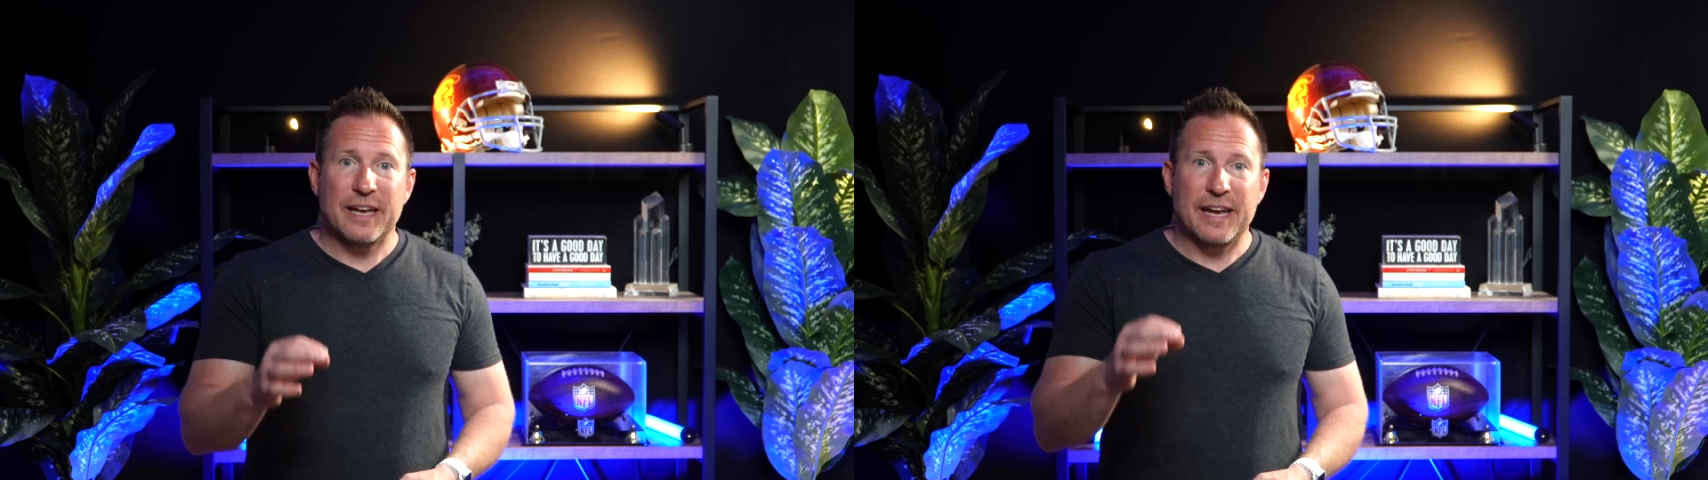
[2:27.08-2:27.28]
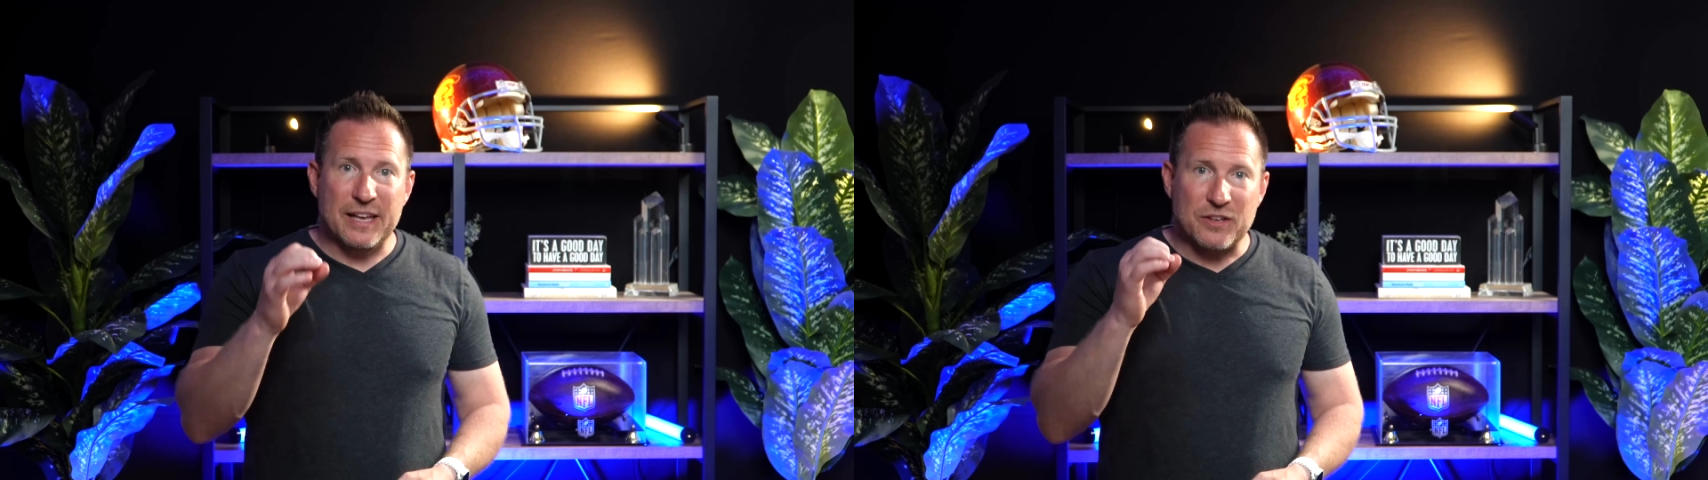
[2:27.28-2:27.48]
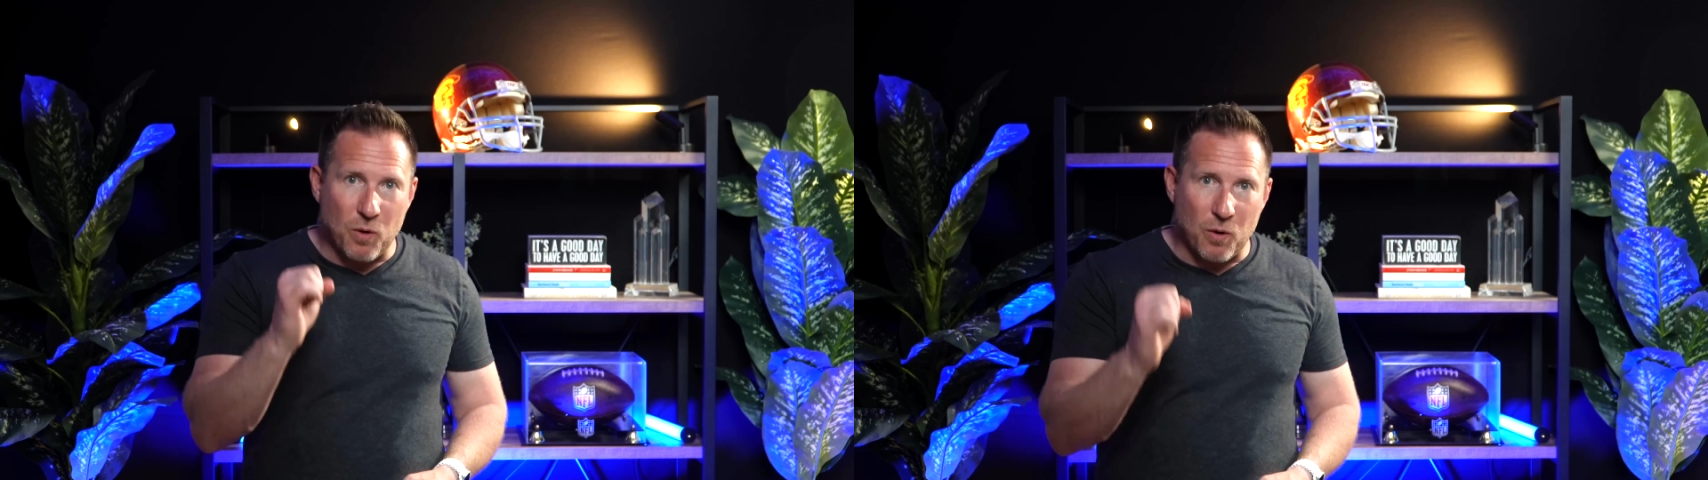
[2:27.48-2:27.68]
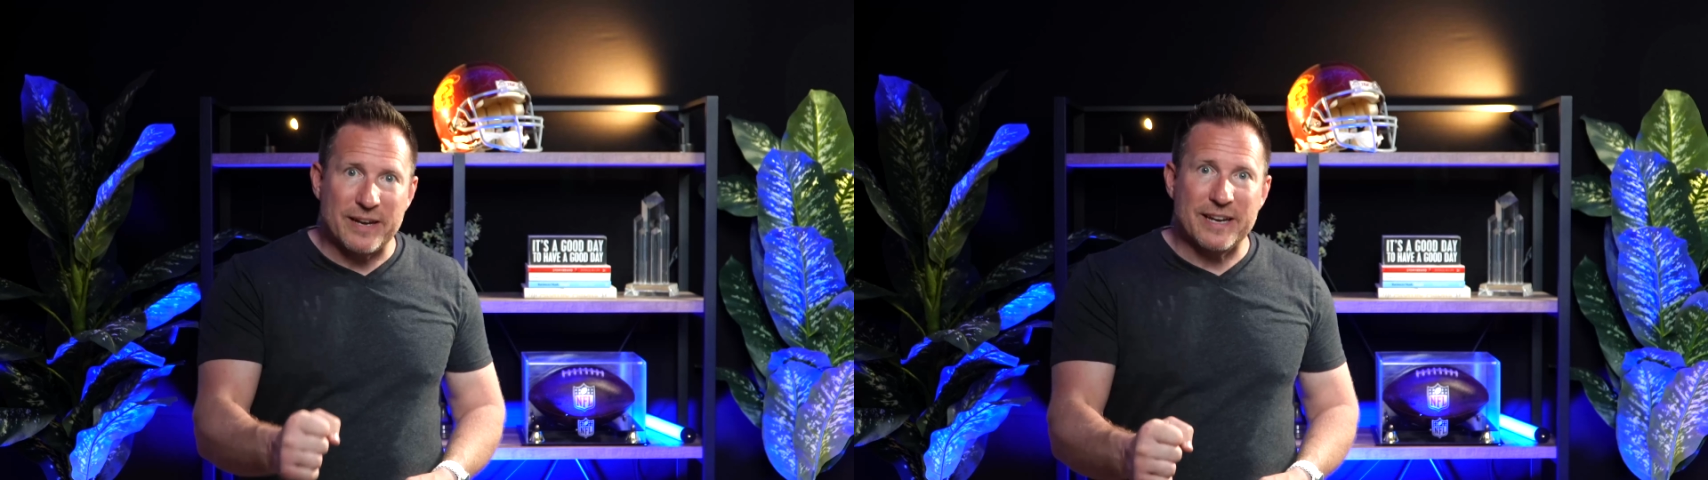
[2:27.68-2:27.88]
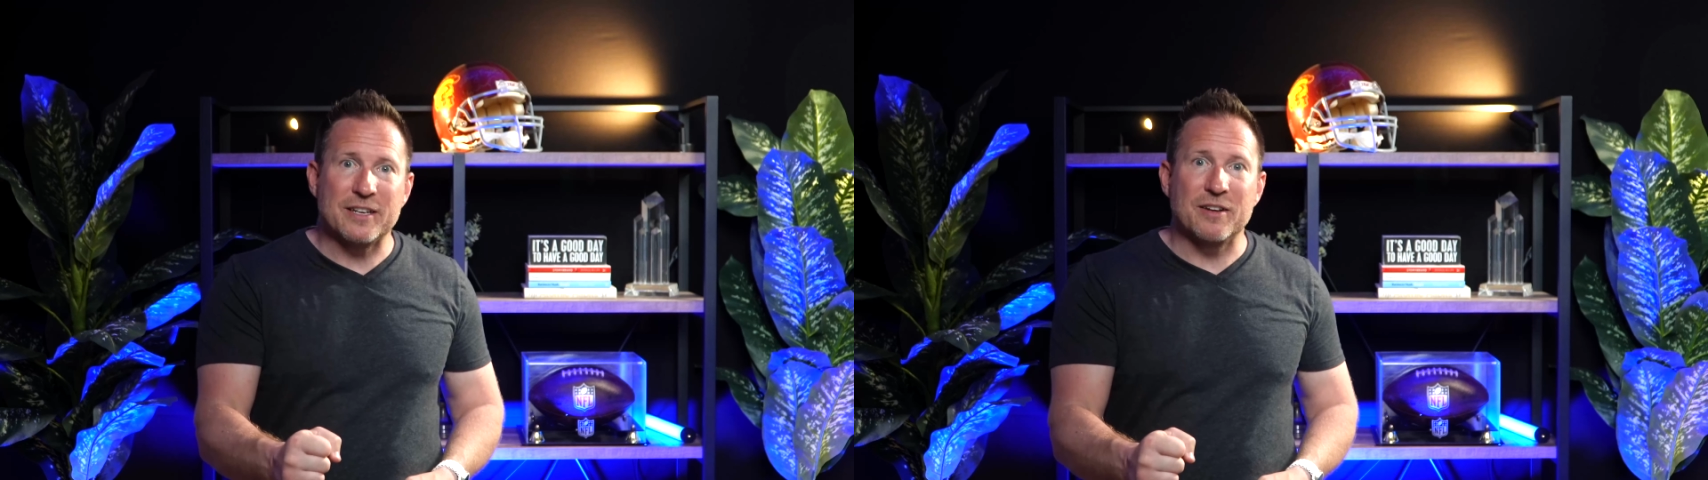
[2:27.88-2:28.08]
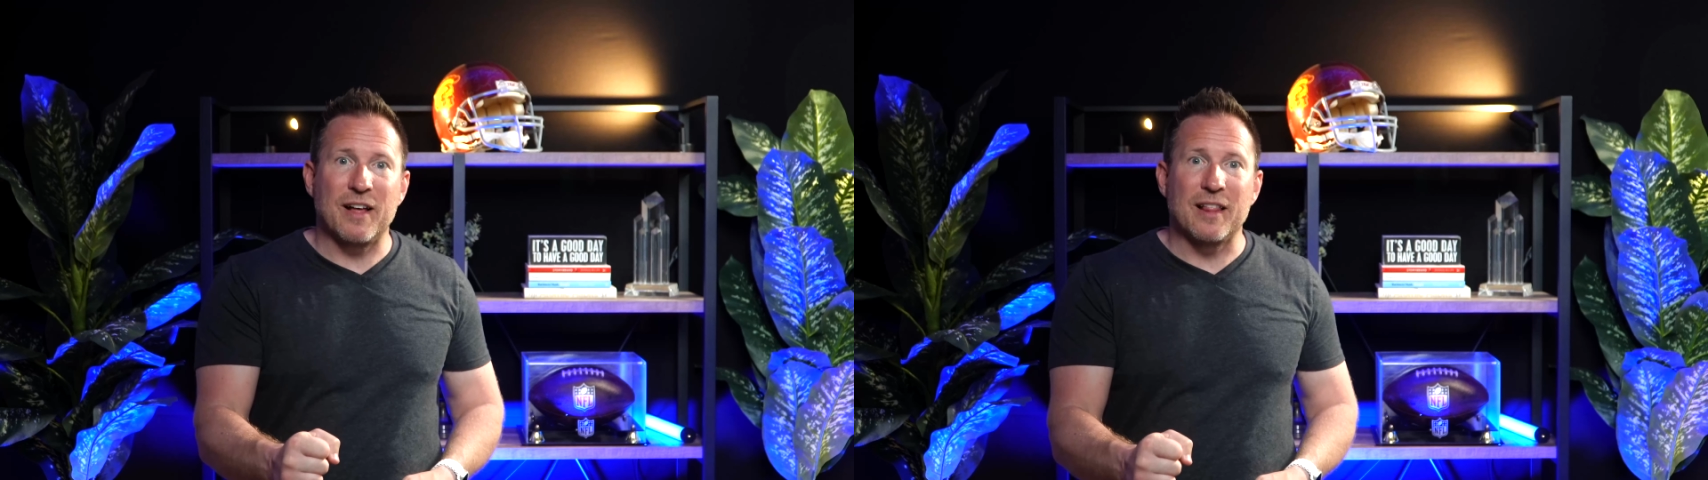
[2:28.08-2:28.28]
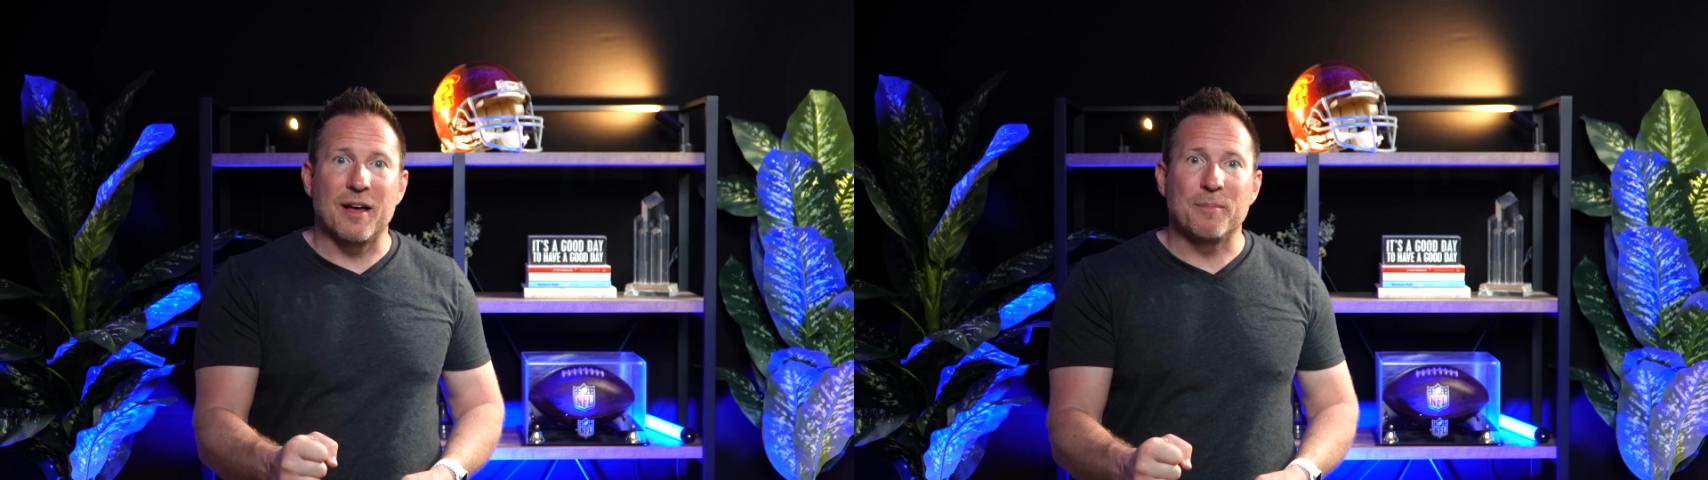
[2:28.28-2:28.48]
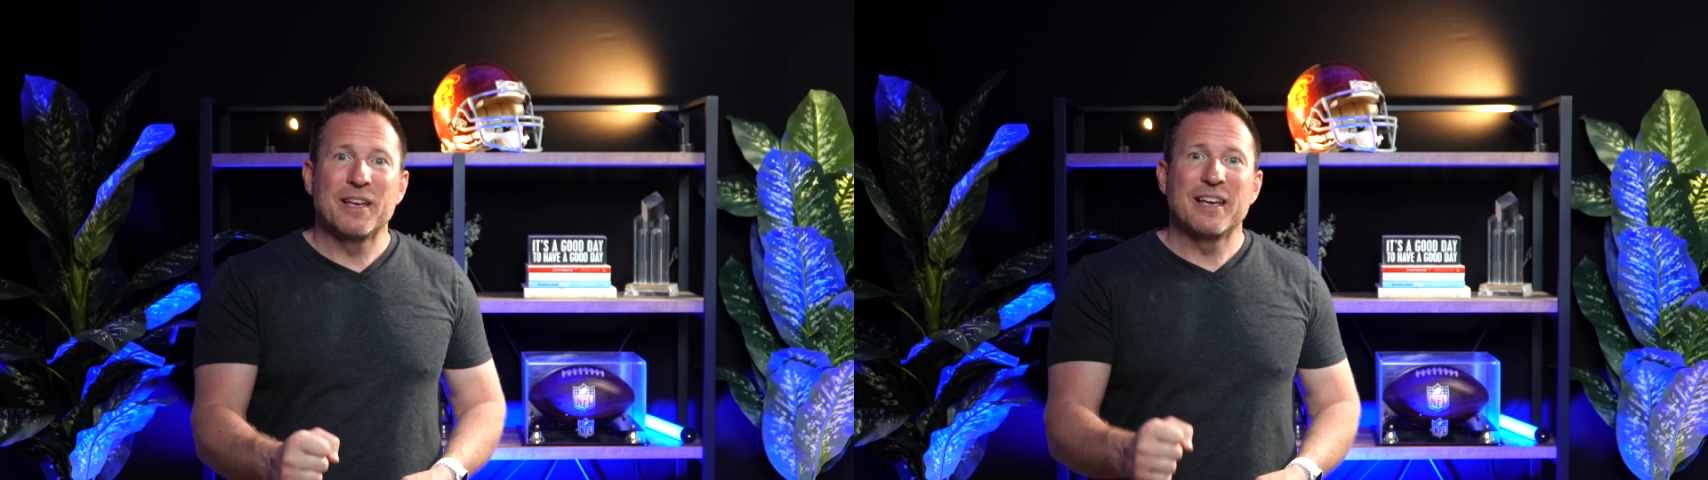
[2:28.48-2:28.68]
is what we need to develop